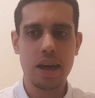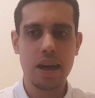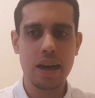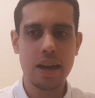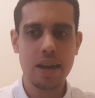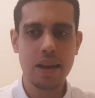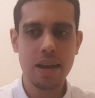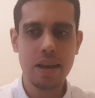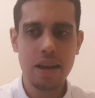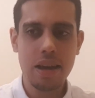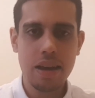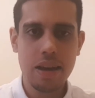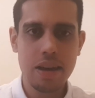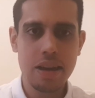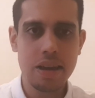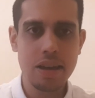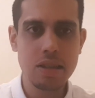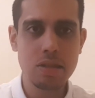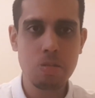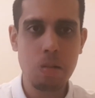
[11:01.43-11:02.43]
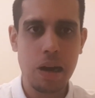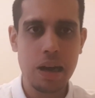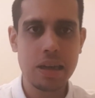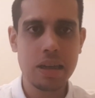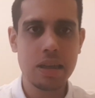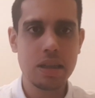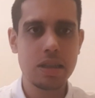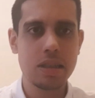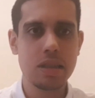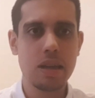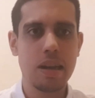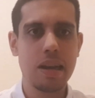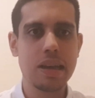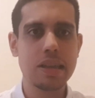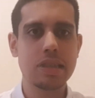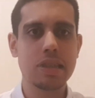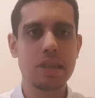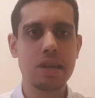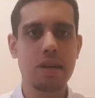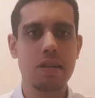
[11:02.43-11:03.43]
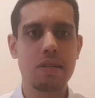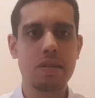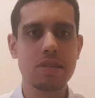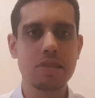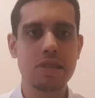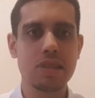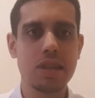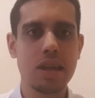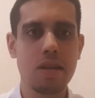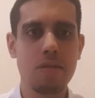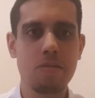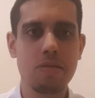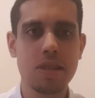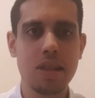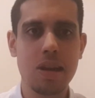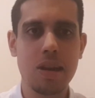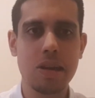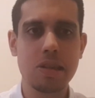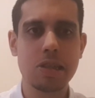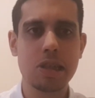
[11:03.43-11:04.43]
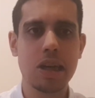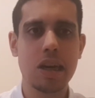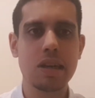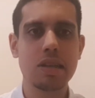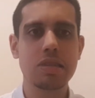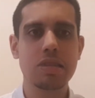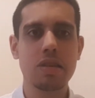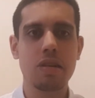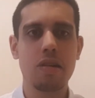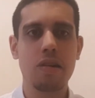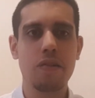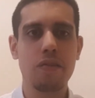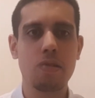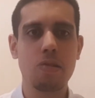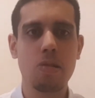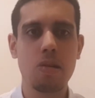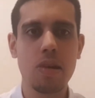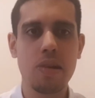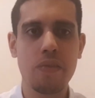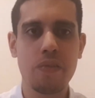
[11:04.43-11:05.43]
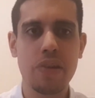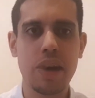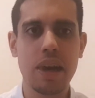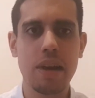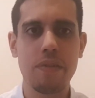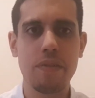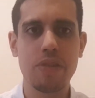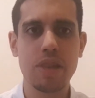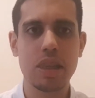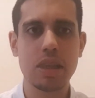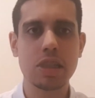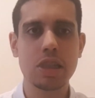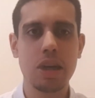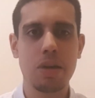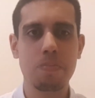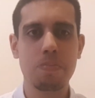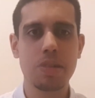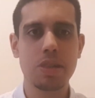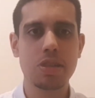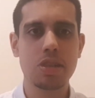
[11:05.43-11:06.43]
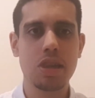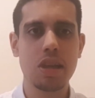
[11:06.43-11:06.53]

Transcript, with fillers: and it is why Leicester are still within a chance of qualifying for the Champions